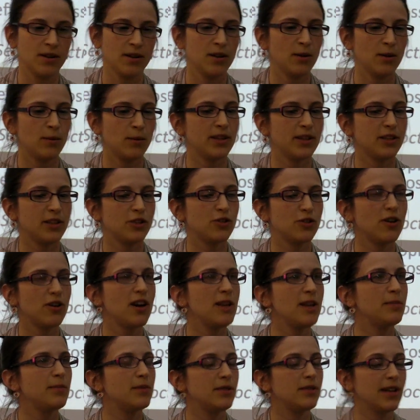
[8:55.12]
when the
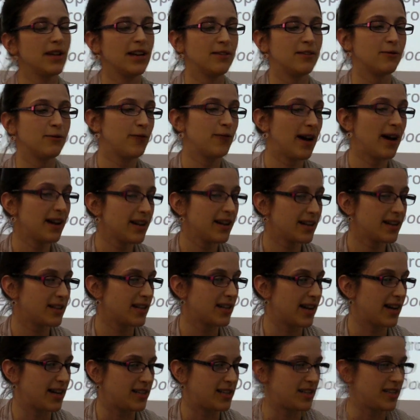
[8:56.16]
tribal and phallic
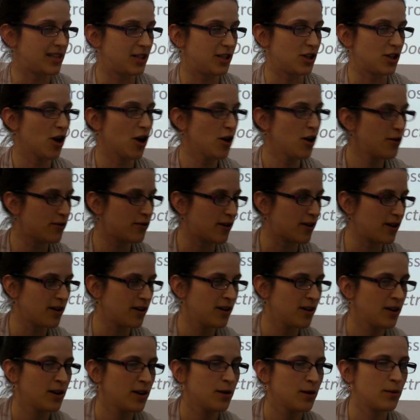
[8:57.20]
deity Jehovah
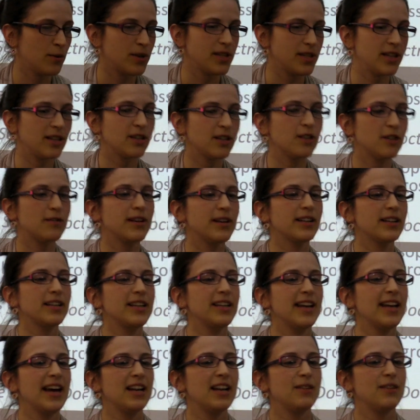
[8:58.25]
was
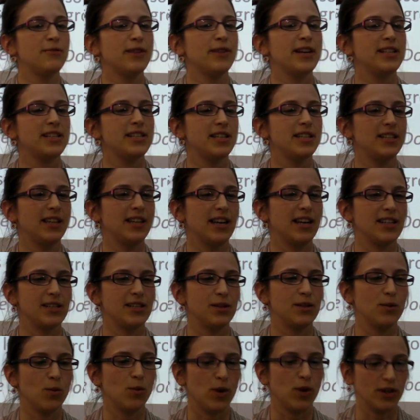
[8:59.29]
incorrectly elevated as
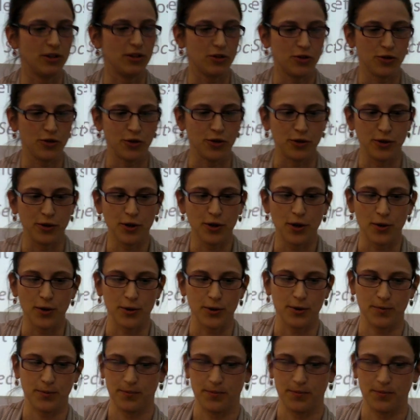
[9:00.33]
the one true God.